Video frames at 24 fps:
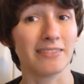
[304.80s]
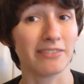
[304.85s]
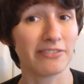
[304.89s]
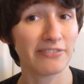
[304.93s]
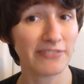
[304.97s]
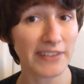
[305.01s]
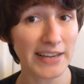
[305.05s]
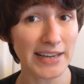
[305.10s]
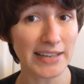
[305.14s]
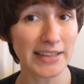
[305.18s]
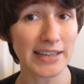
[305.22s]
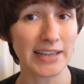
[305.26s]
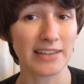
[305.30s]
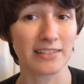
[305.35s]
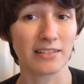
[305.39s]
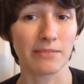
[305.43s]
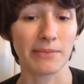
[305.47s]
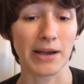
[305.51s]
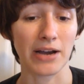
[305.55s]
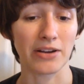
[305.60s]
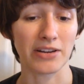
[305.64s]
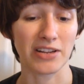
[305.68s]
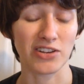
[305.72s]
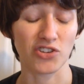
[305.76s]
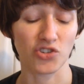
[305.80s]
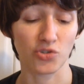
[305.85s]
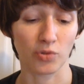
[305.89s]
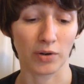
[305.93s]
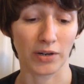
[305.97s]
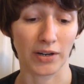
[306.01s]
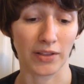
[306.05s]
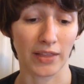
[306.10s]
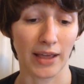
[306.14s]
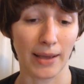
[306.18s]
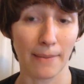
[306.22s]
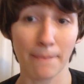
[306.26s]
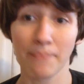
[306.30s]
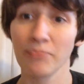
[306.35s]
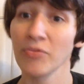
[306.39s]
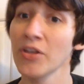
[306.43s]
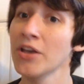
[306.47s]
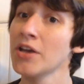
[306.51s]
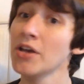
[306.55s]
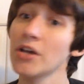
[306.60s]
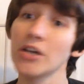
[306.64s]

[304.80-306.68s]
and feelings about each one of them.